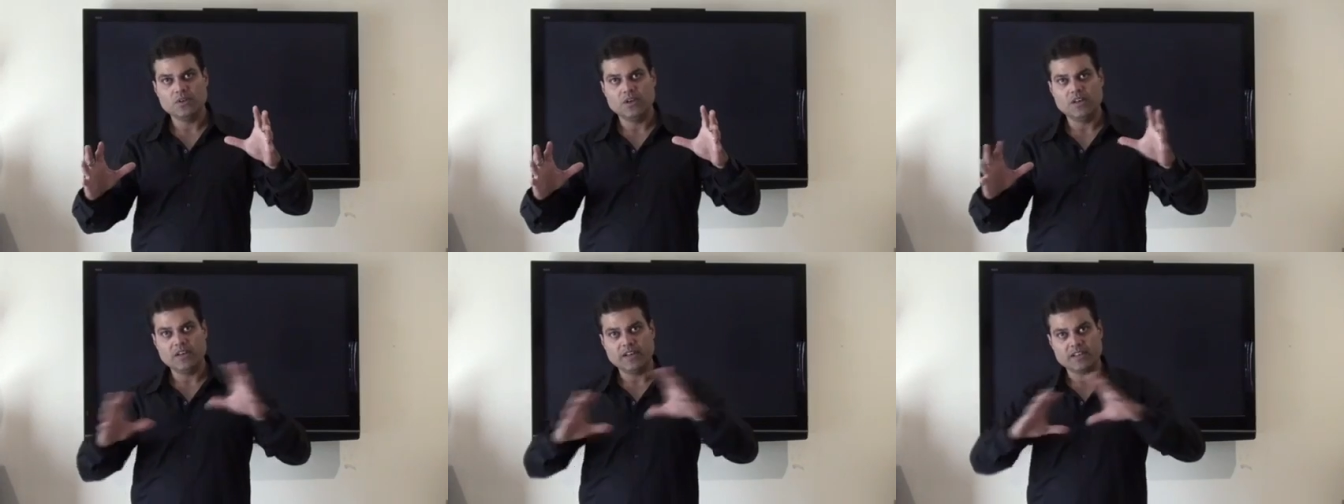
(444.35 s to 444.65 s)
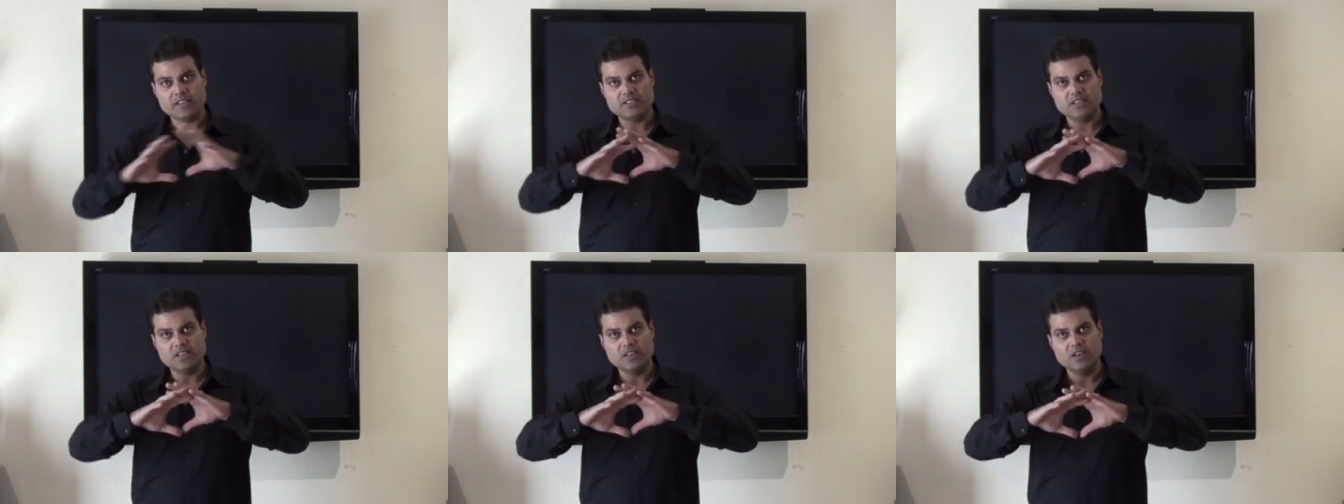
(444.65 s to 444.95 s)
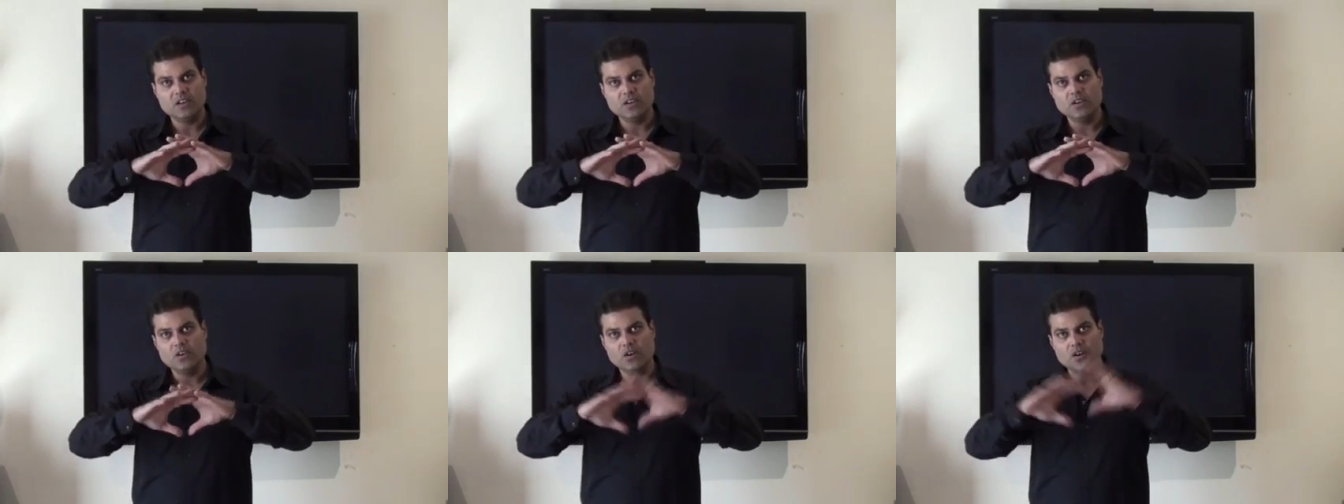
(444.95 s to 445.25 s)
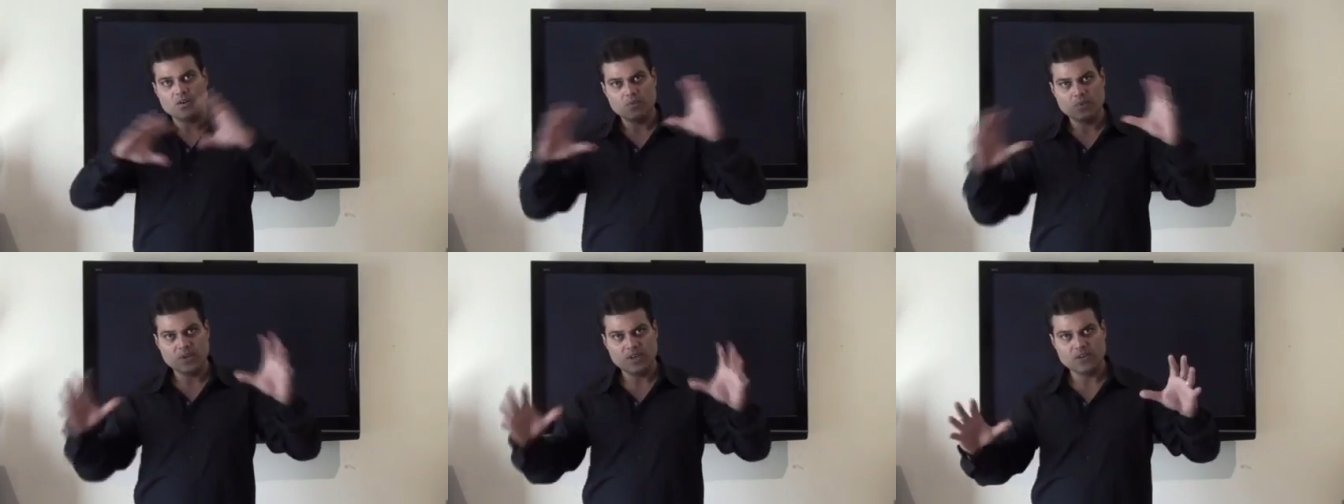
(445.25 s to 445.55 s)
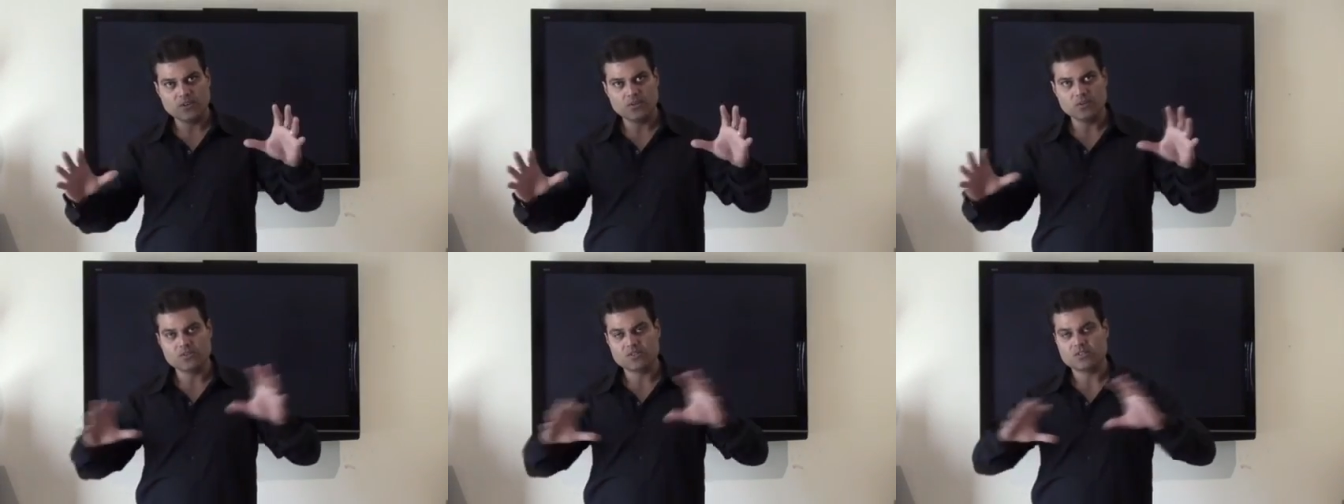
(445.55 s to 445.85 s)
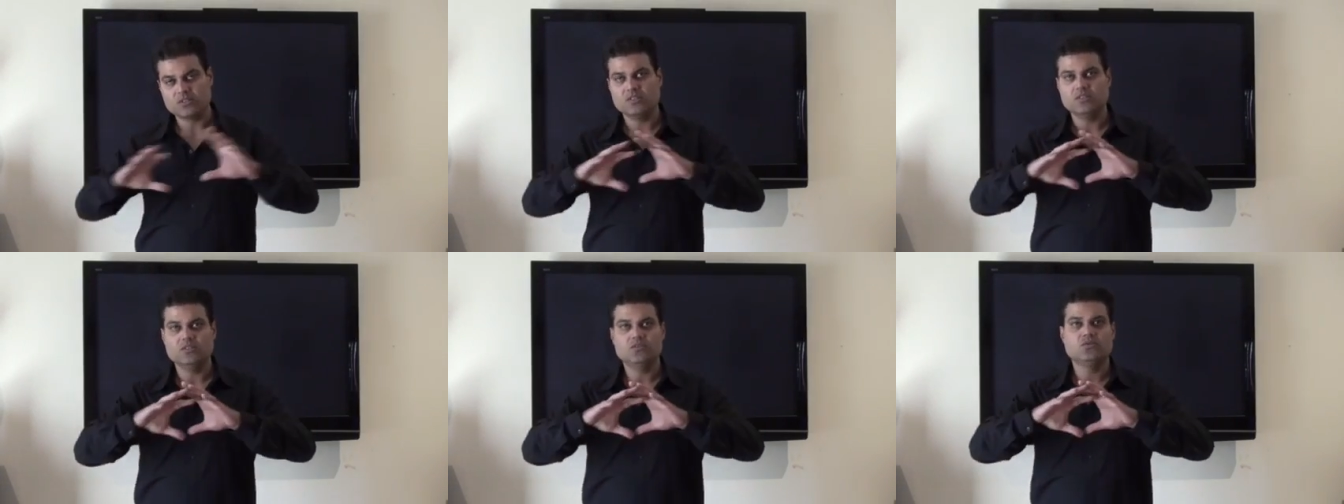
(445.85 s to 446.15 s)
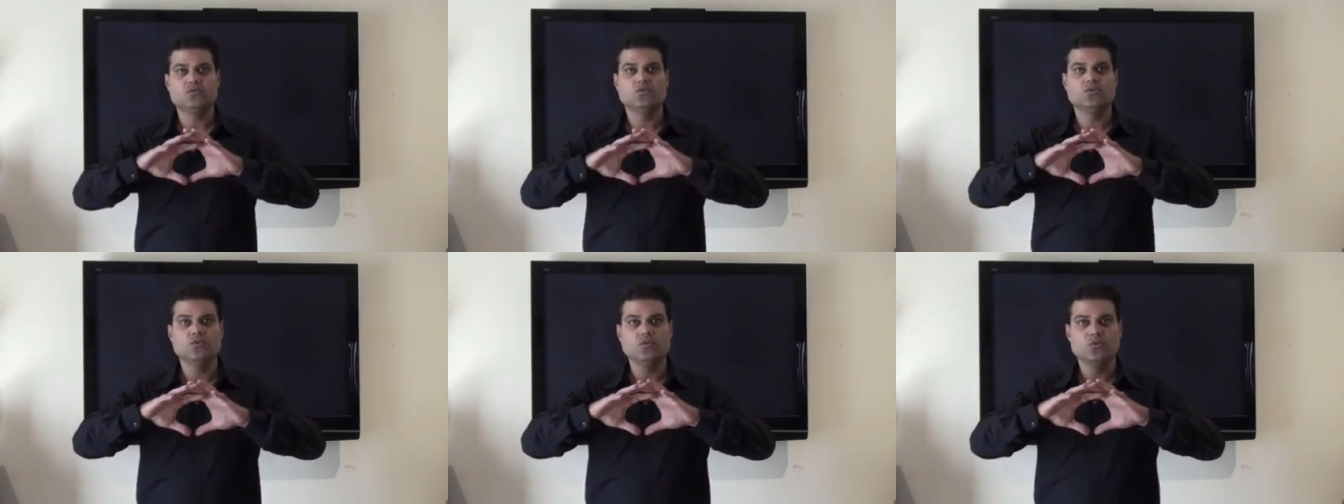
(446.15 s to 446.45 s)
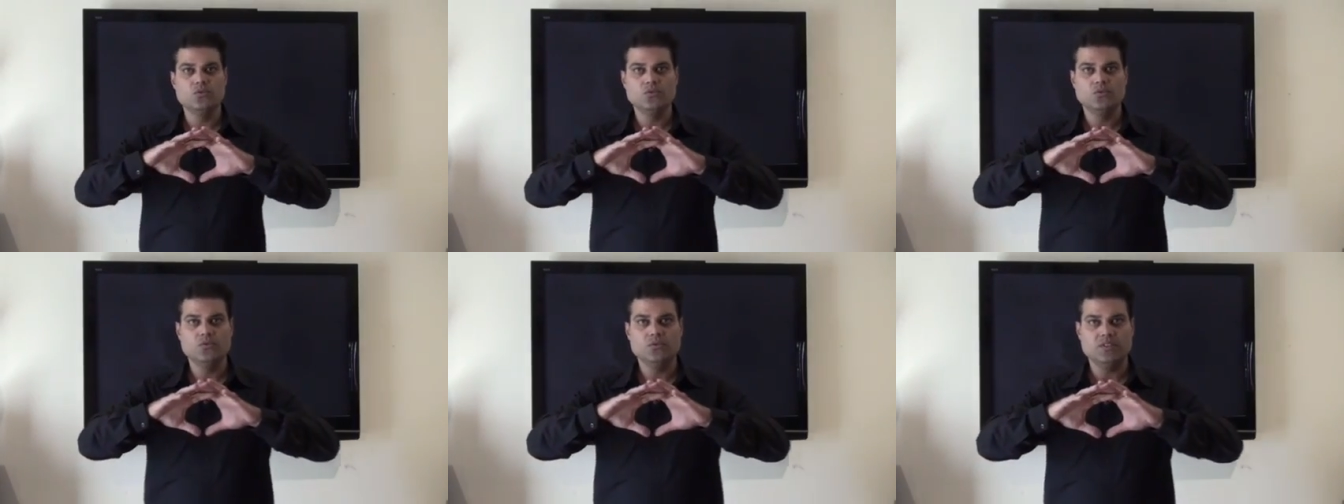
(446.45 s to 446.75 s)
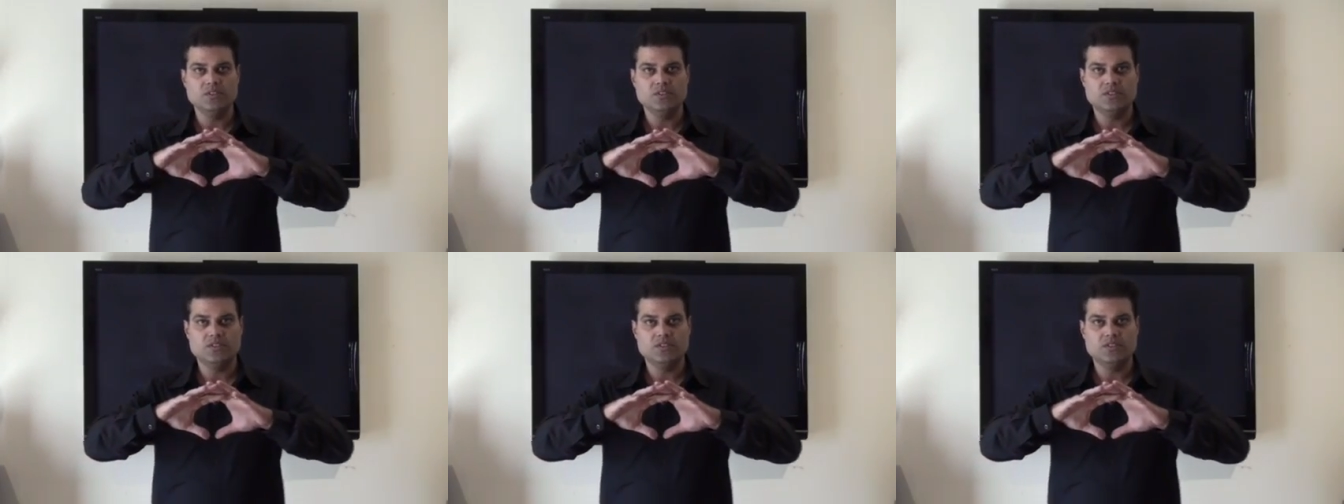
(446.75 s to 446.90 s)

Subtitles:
like I said, a lot of videos through